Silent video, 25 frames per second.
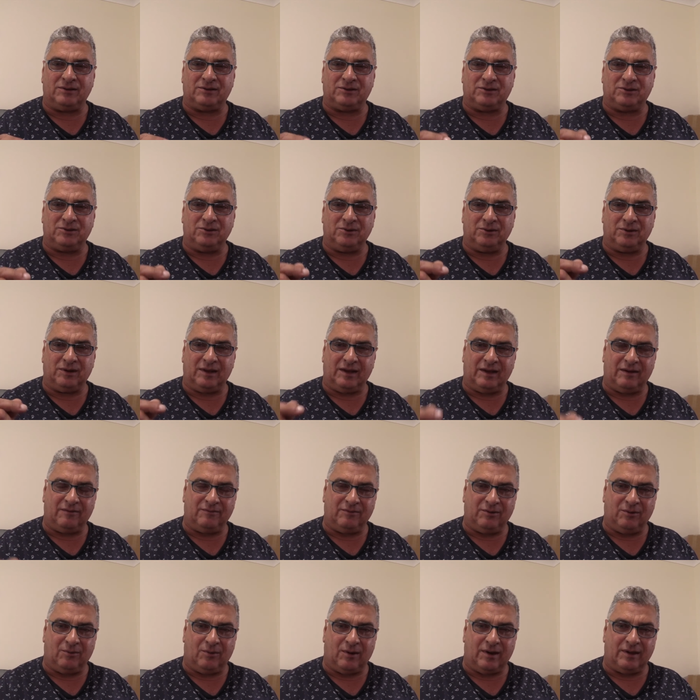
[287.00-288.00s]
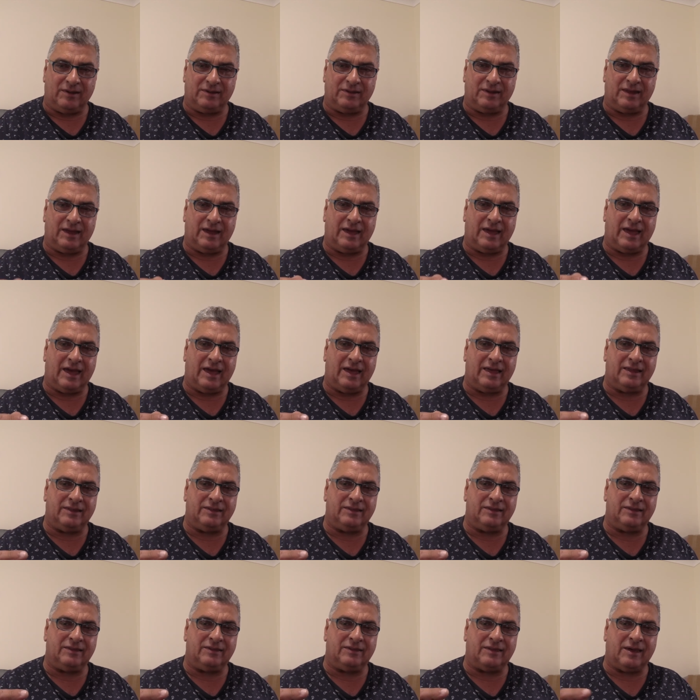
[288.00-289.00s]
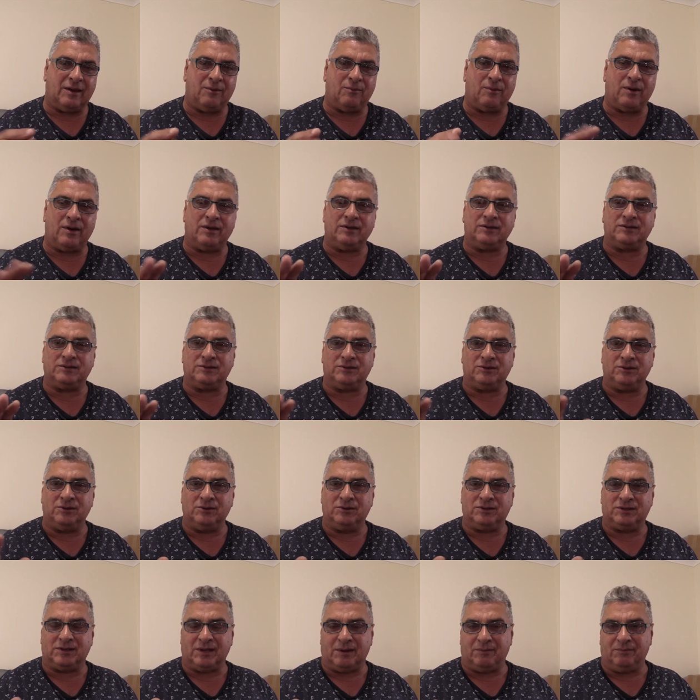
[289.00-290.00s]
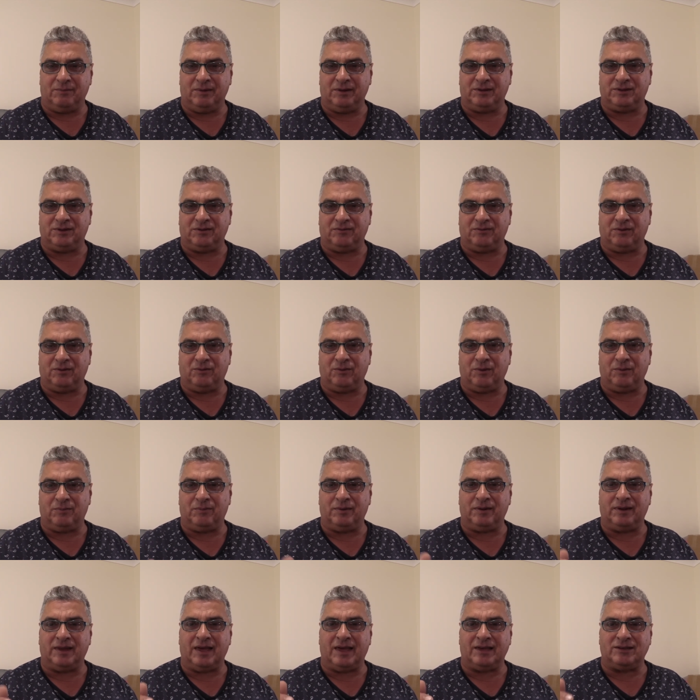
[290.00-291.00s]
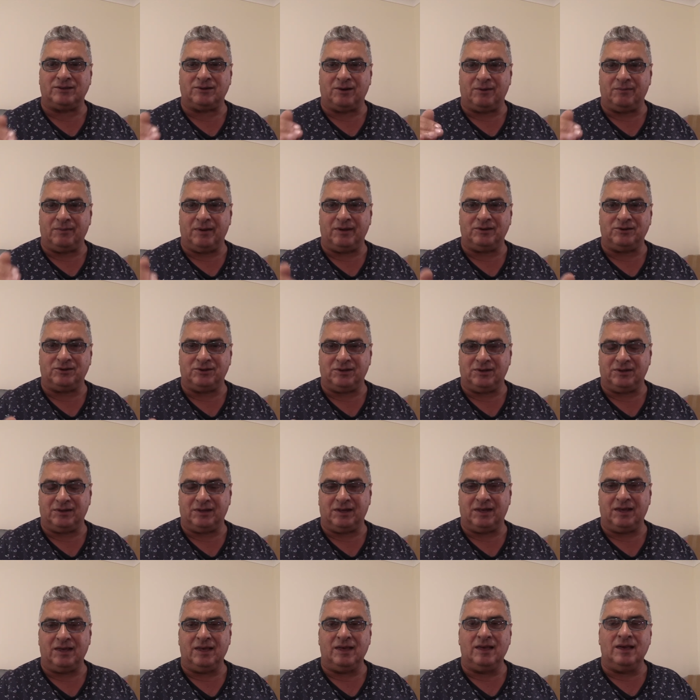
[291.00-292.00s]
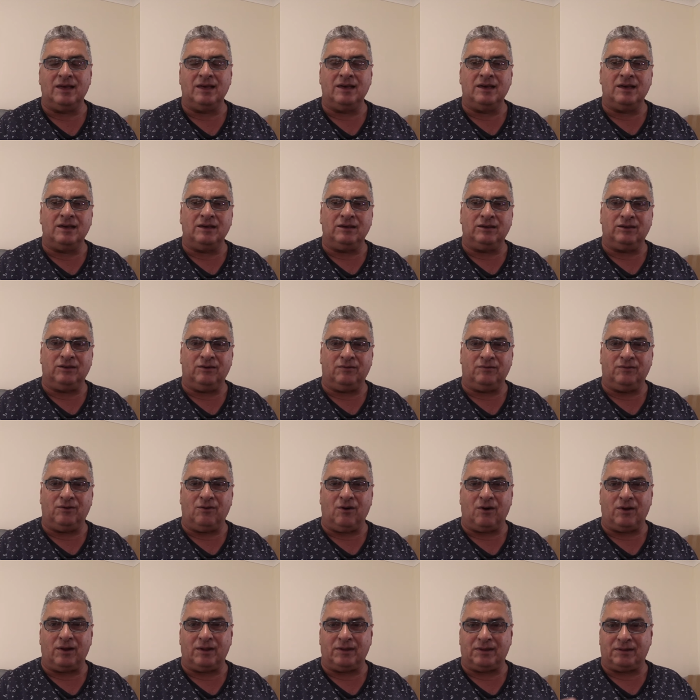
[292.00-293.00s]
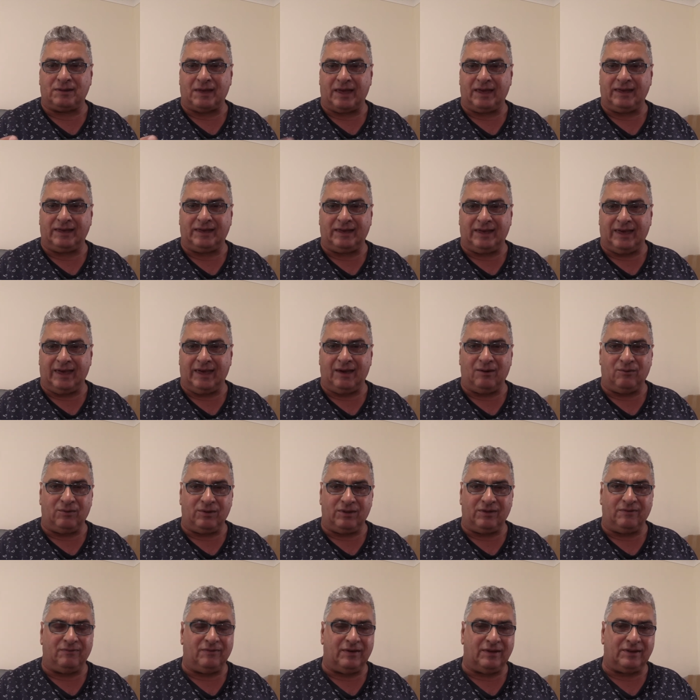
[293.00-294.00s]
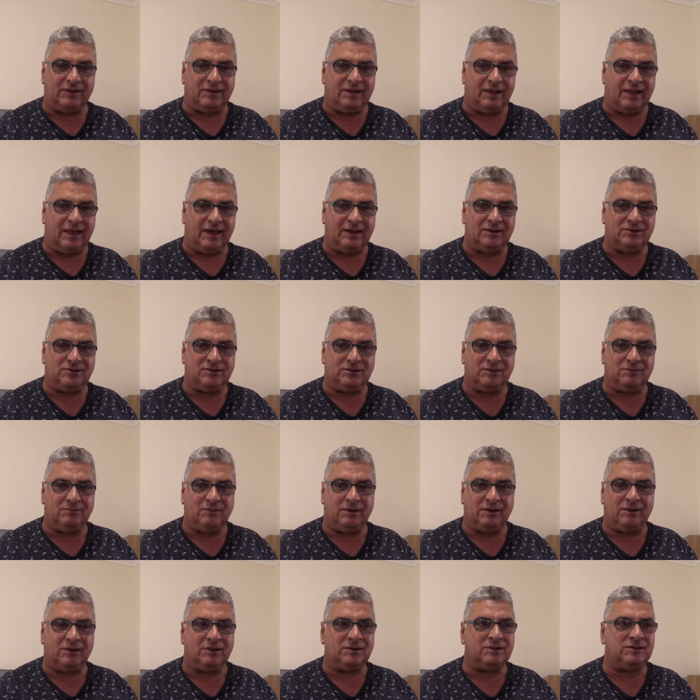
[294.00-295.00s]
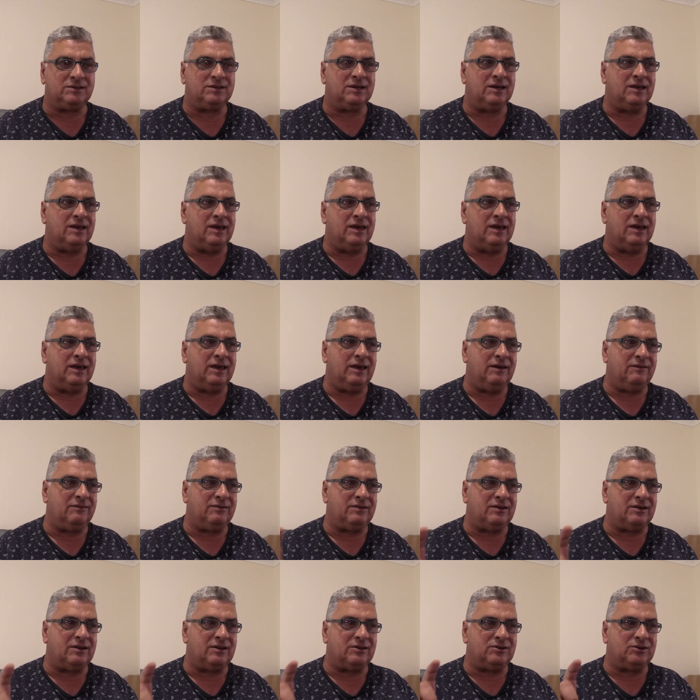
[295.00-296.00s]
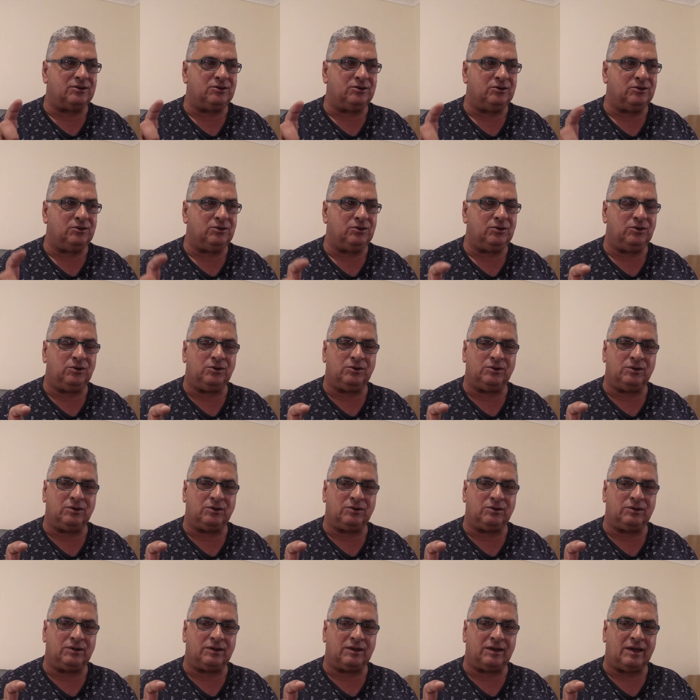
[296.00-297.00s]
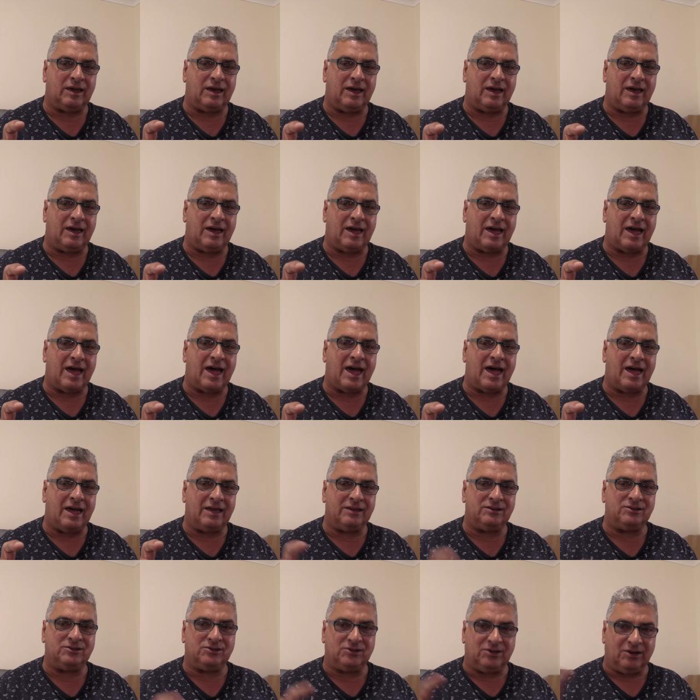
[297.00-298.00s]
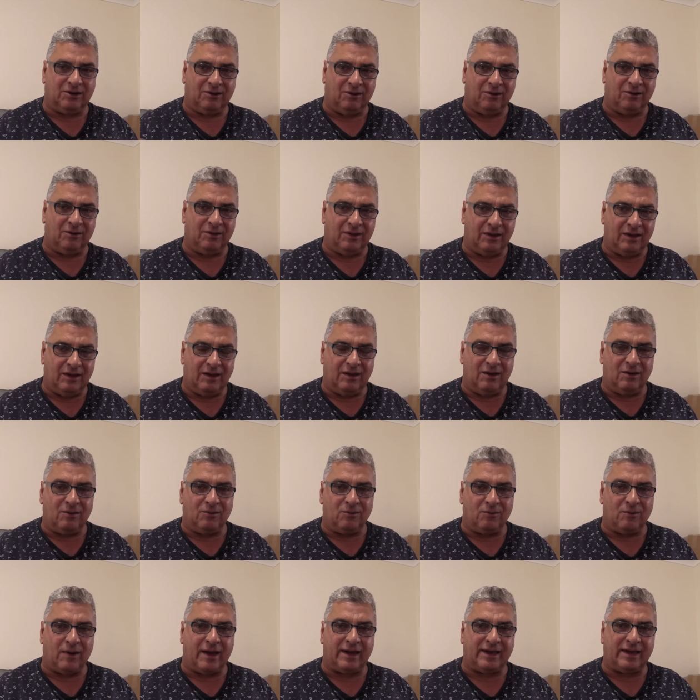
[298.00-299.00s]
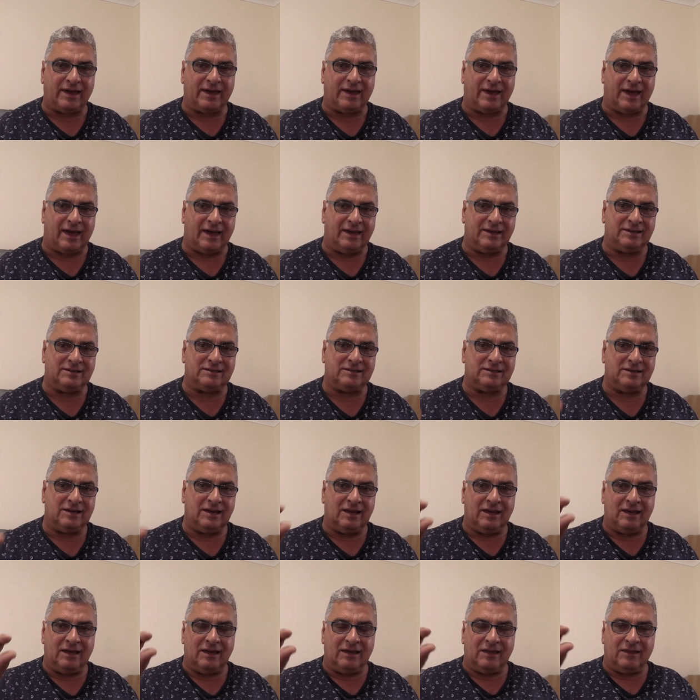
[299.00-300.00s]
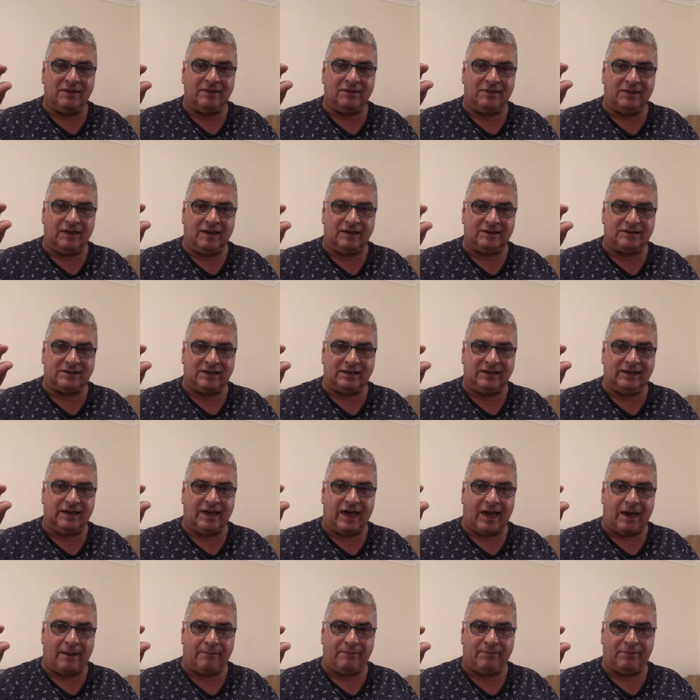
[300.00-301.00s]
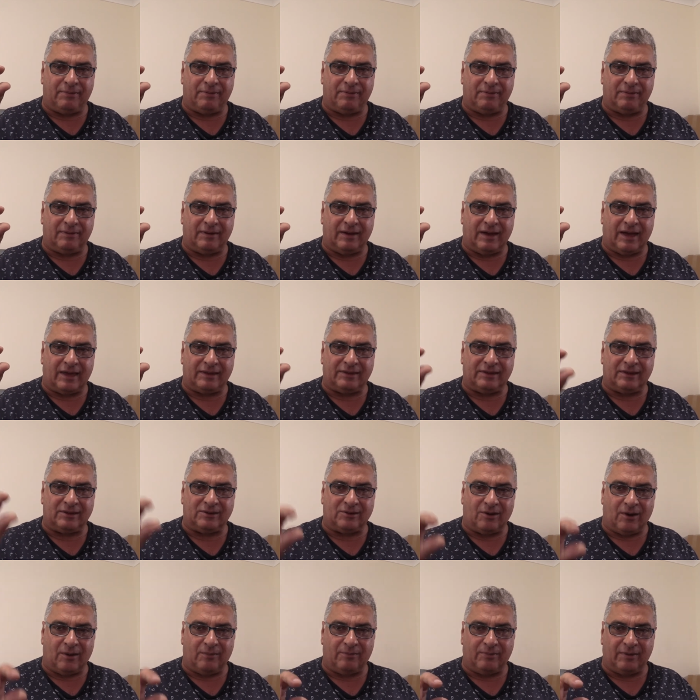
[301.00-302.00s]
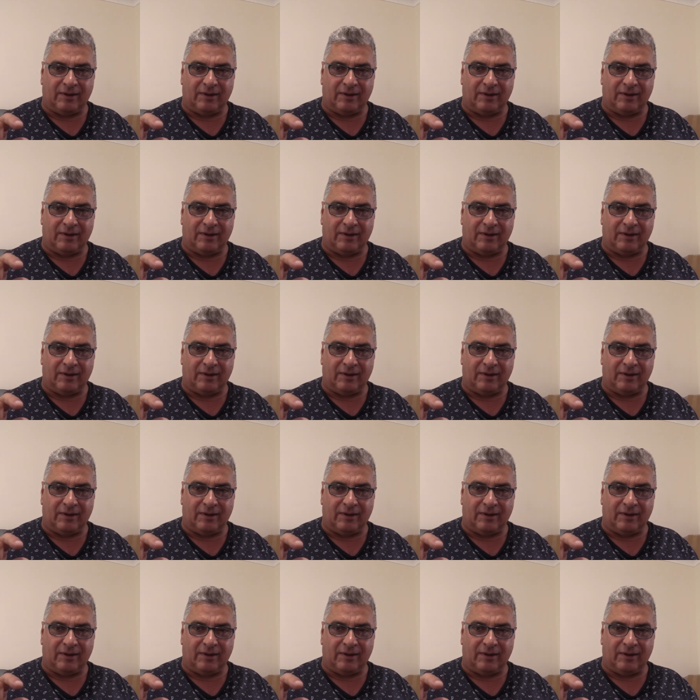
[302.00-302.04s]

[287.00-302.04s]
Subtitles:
suit everyone, and they won't suit some bits of equipment, as I mentioned. You've got to take care with the ventilation, because even in a 2-unit hard shell rack case, there's a gap at the top